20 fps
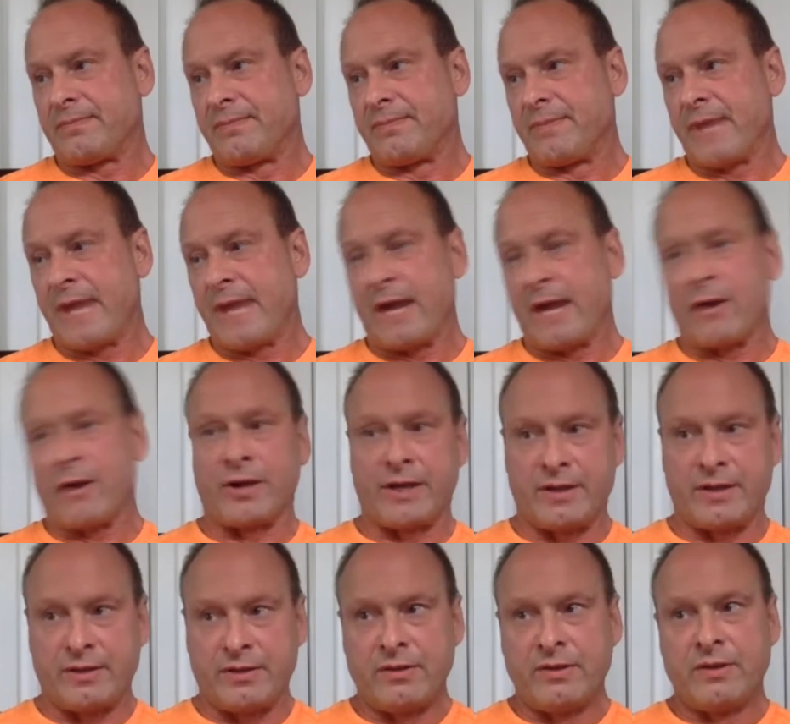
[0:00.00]

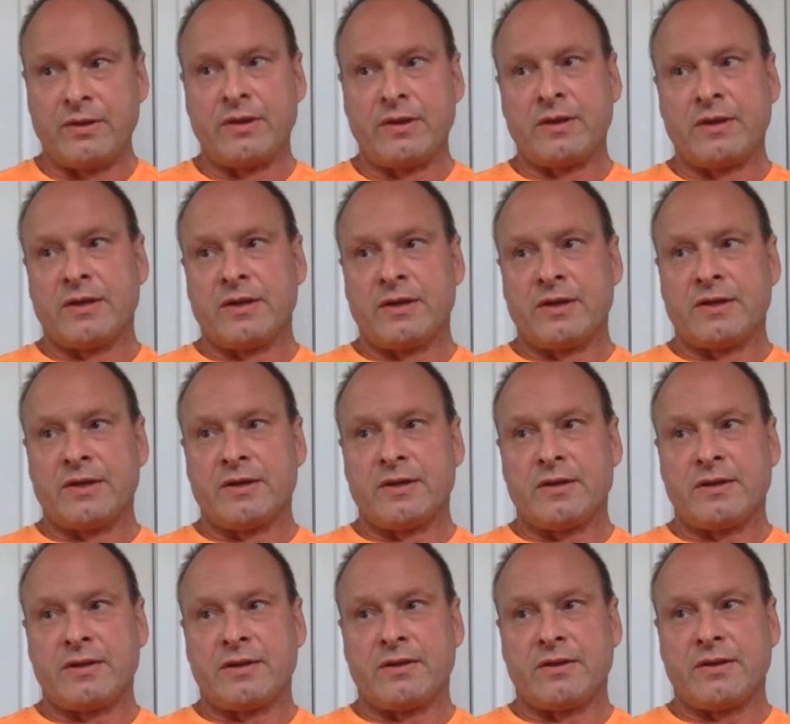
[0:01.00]
area,
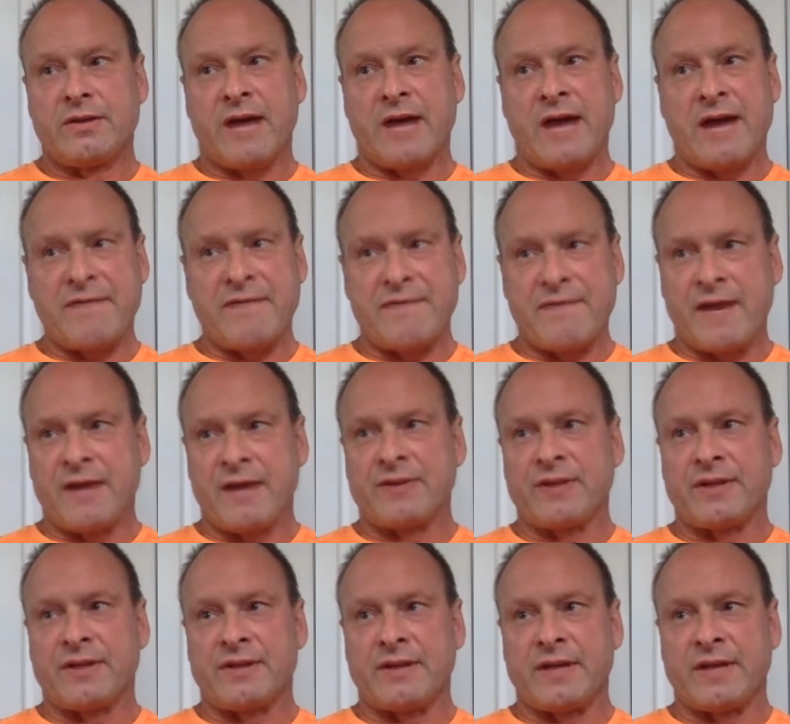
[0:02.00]
I found
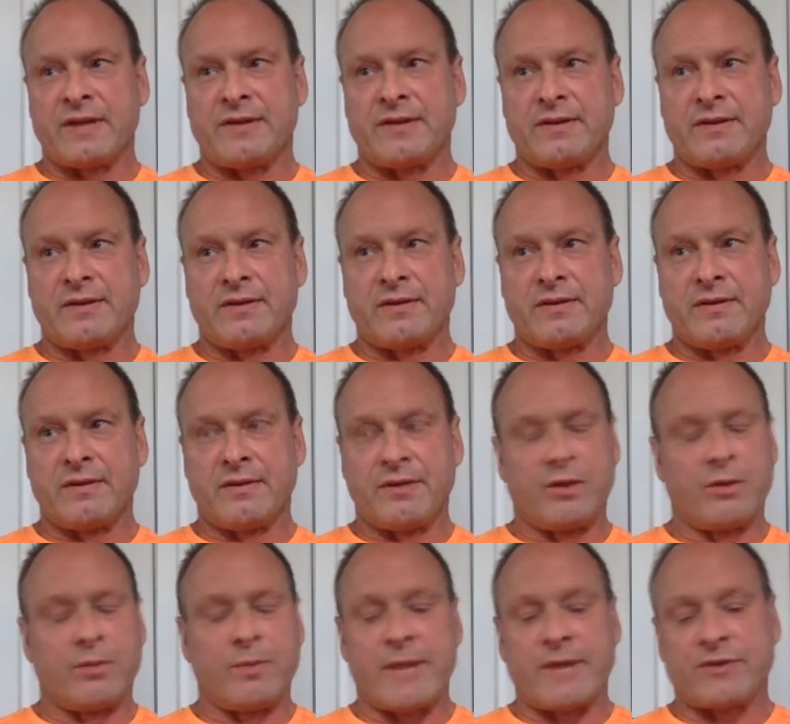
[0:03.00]
that
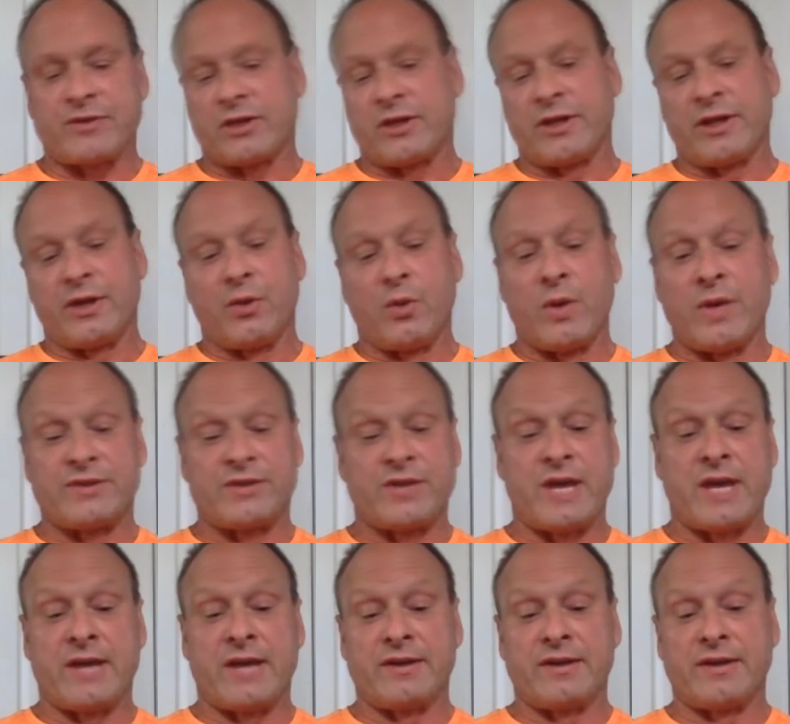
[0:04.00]
they're basically at wit's
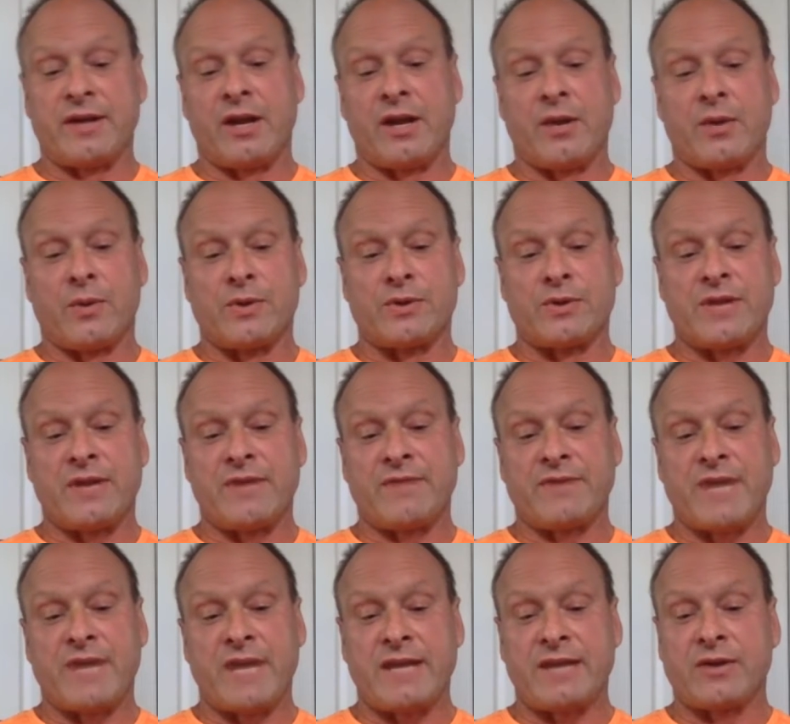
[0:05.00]
end. In other words, they've
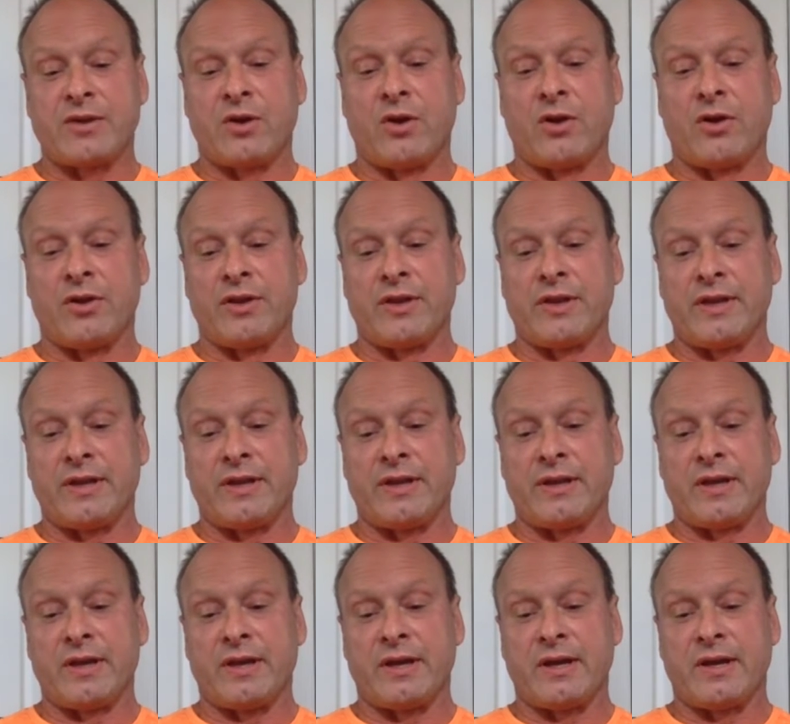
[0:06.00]
taken all
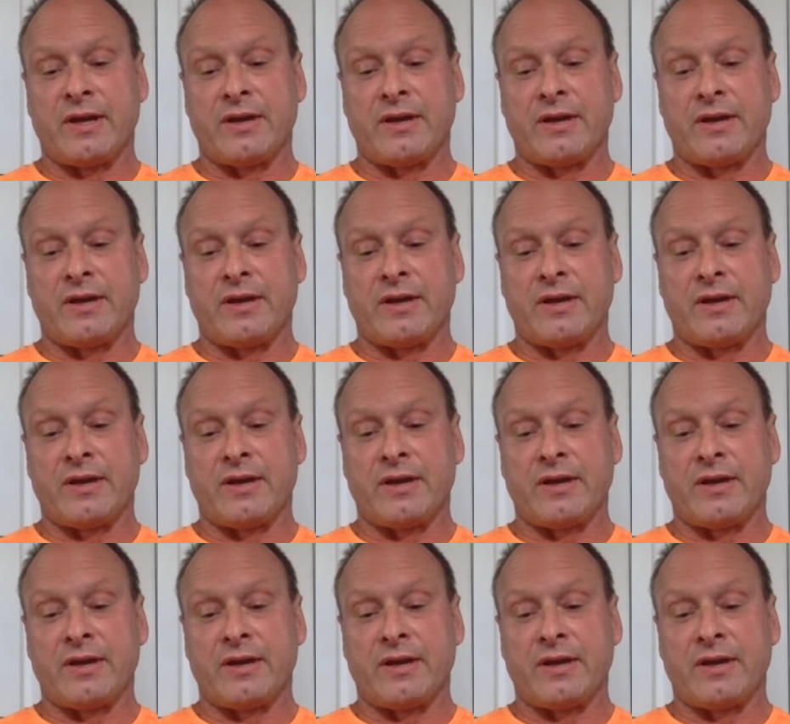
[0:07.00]
the